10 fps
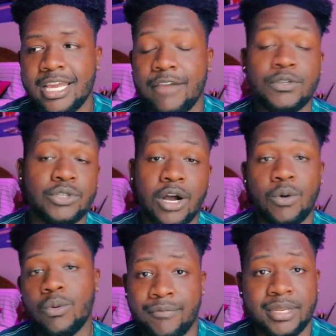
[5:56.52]
if you
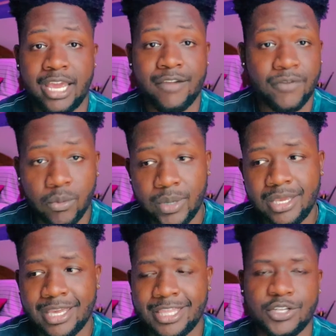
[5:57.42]
draw every day for a
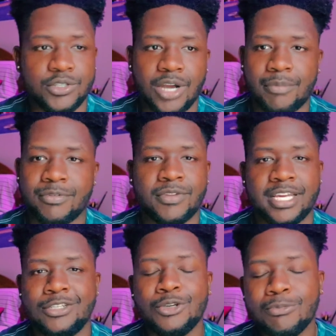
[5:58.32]
week and then you drop it for
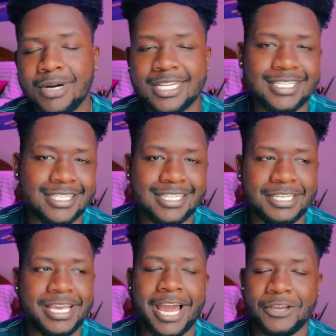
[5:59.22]
like 2 months,
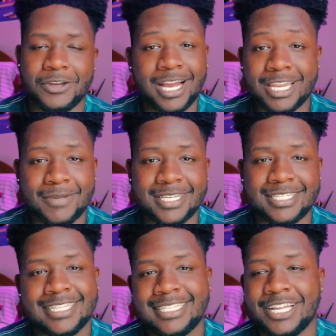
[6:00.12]
yeah, you're not going to be
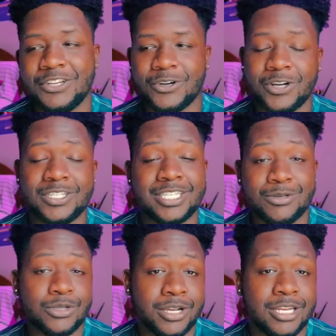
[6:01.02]
consistent, and your art
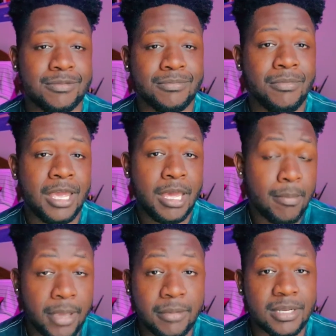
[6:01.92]
skills are going to
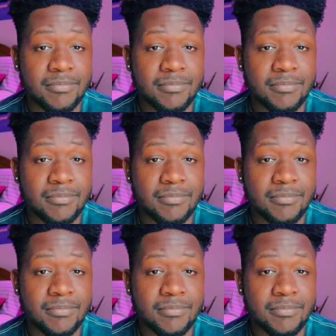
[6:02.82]
maybe